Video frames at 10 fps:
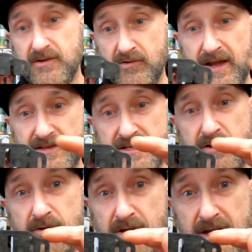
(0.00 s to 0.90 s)
You'll get
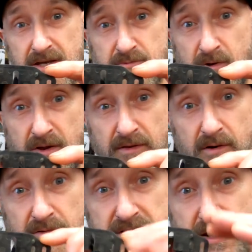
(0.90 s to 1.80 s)
two of these, one
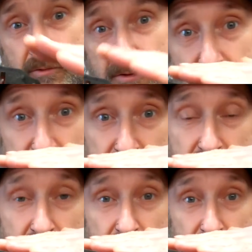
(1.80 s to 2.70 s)
that will tilt the
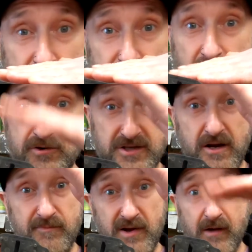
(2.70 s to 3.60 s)
mudguard nose up